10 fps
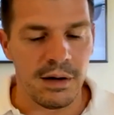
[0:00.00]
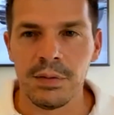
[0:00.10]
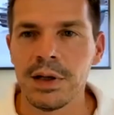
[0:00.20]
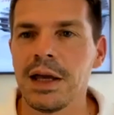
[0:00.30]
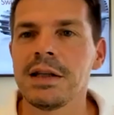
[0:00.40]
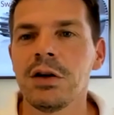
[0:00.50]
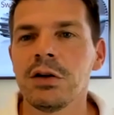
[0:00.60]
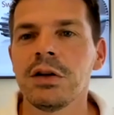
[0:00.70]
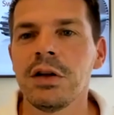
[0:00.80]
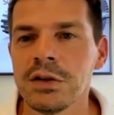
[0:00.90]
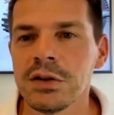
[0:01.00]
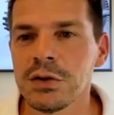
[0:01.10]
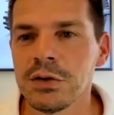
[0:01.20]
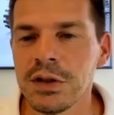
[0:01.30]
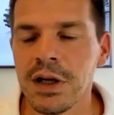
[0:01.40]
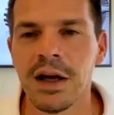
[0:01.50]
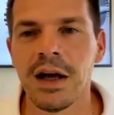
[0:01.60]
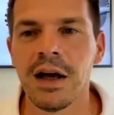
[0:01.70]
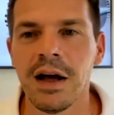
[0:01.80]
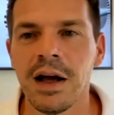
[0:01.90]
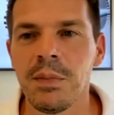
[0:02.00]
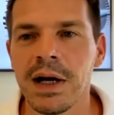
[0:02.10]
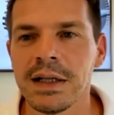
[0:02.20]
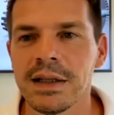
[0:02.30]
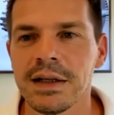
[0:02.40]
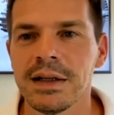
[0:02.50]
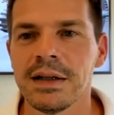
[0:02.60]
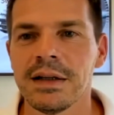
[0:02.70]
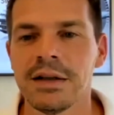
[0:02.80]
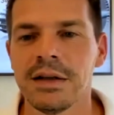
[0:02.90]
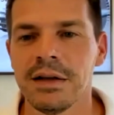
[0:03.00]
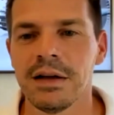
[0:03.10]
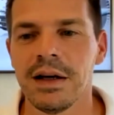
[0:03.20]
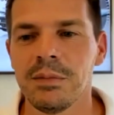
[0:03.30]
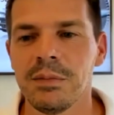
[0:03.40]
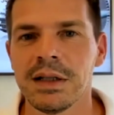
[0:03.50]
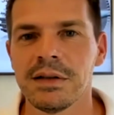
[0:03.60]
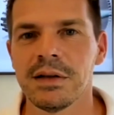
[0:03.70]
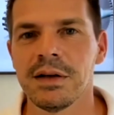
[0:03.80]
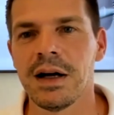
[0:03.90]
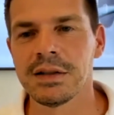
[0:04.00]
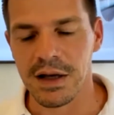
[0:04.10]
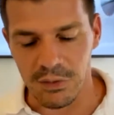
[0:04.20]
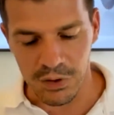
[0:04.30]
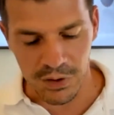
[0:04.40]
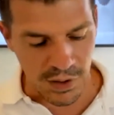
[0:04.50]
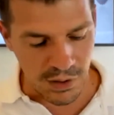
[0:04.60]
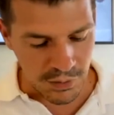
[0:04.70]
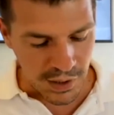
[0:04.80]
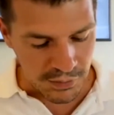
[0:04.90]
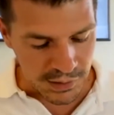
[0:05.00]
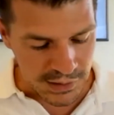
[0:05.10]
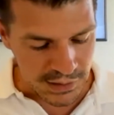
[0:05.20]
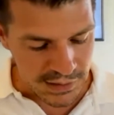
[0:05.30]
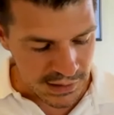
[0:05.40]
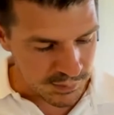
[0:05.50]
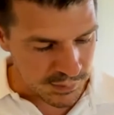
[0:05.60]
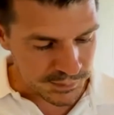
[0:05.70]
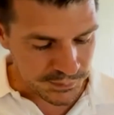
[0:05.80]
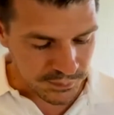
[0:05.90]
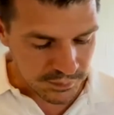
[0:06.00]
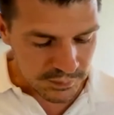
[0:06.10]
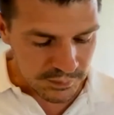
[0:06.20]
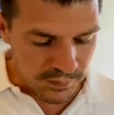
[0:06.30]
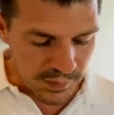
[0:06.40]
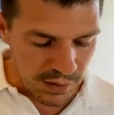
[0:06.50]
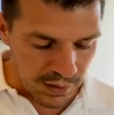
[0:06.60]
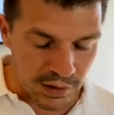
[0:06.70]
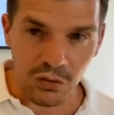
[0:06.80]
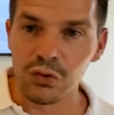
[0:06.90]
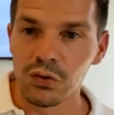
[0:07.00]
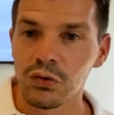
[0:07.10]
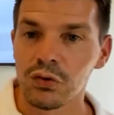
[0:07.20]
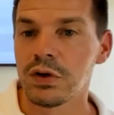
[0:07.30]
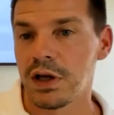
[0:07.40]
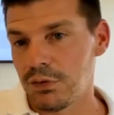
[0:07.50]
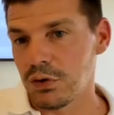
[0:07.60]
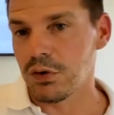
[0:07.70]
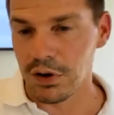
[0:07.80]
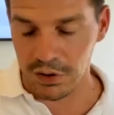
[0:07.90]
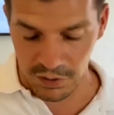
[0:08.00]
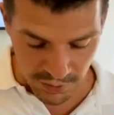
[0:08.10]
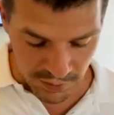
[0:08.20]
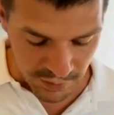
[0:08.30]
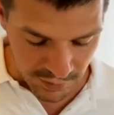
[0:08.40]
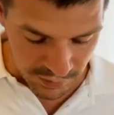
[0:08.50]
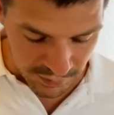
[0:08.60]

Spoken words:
It's not an answer. I might ask our R&D team to give you a